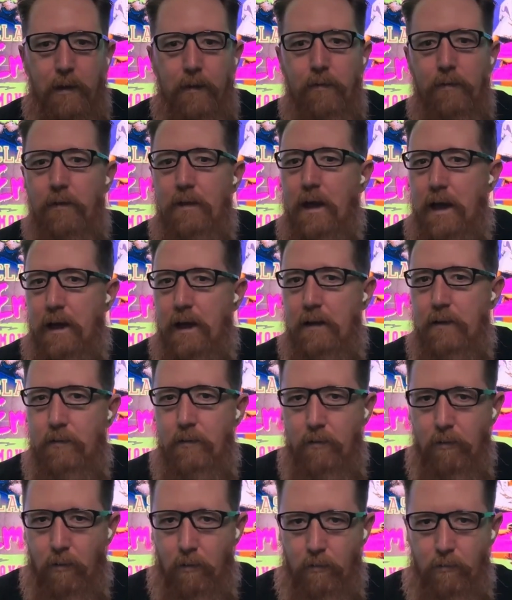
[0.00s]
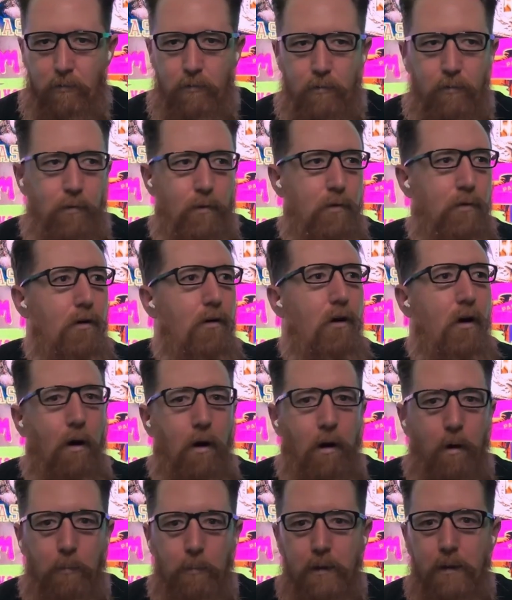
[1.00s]
They are not your
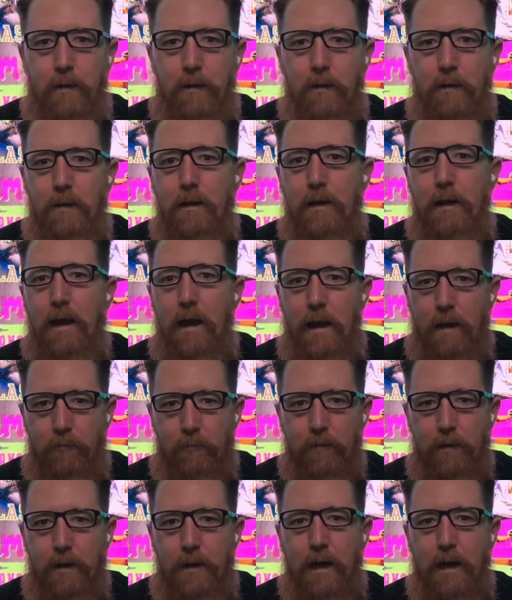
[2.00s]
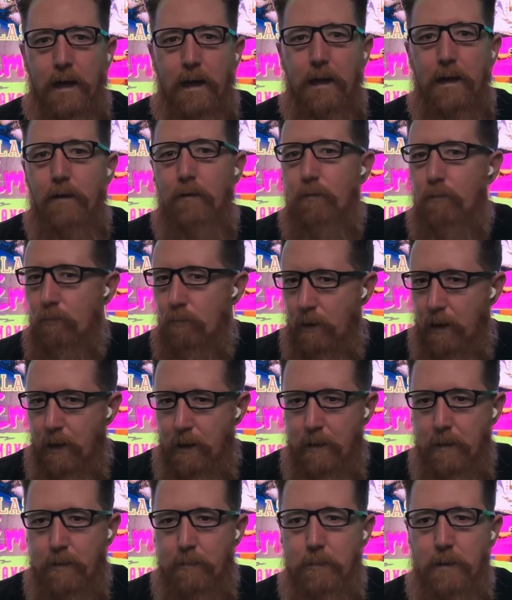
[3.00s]
common, everyday,
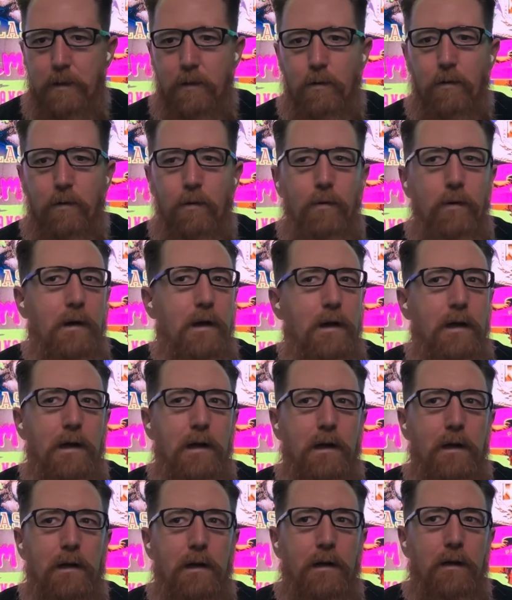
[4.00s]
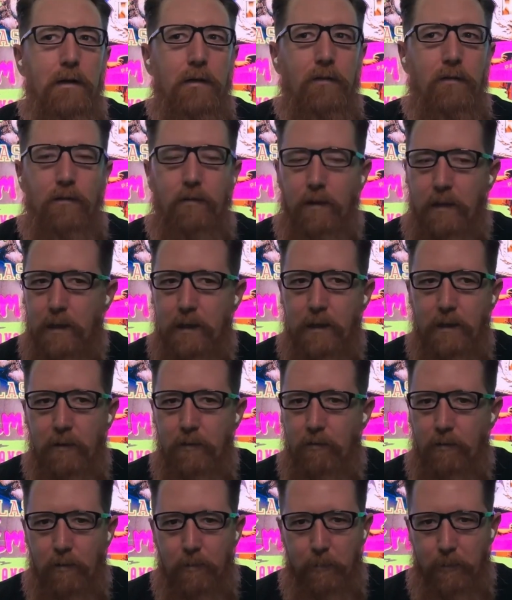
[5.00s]
run-of-the-mill, see it in a
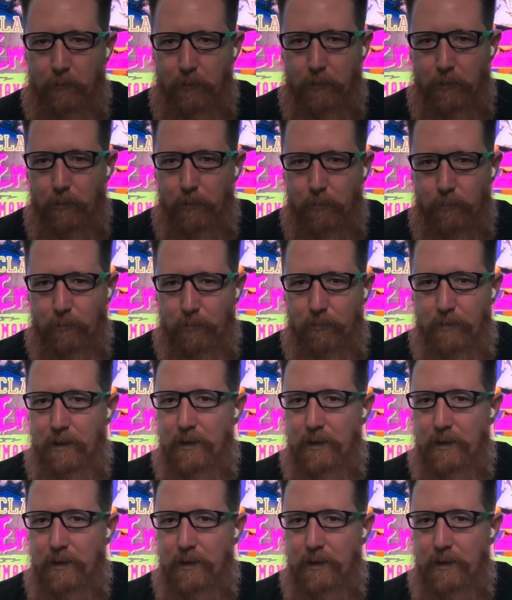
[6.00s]
cinema films.